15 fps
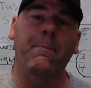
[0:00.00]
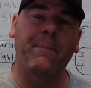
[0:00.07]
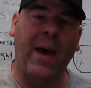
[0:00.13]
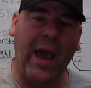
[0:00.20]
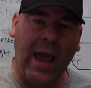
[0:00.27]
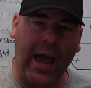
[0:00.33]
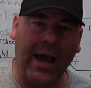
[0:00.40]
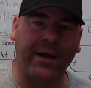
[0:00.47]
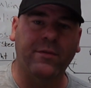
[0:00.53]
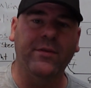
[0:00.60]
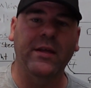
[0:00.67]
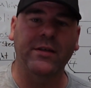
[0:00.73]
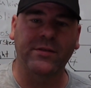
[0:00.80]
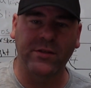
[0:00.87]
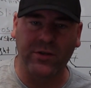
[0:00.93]
pack
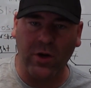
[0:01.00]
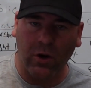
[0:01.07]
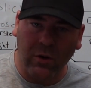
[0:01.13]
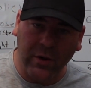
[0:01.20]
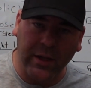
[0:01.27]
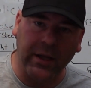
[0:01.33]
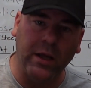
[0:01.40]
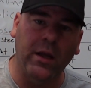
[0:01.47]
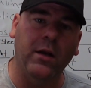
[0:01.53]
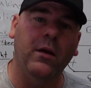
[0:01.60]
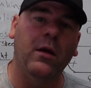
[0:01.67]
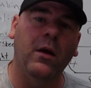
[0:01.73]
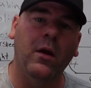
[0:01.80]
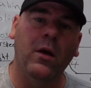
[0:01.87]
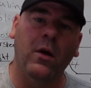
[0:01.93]
this dirt in
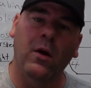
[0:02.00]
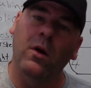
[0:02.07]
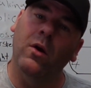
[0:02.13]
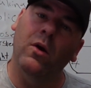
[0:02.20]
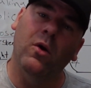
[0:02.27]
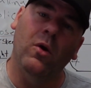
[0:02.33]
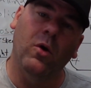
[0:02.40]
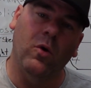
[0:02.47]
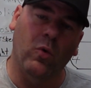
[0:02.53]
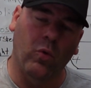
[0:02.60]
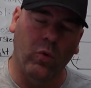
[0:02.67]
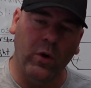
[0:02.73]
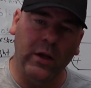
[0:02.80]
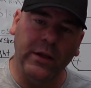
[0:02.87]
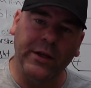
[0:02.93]

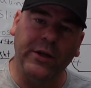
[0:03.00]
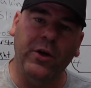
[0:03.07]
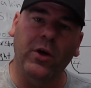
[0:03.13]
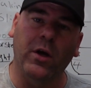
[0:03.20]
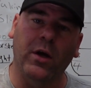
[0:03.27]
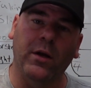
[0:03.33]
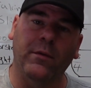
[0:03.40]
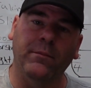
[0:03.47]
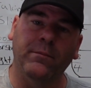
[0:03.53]
really good.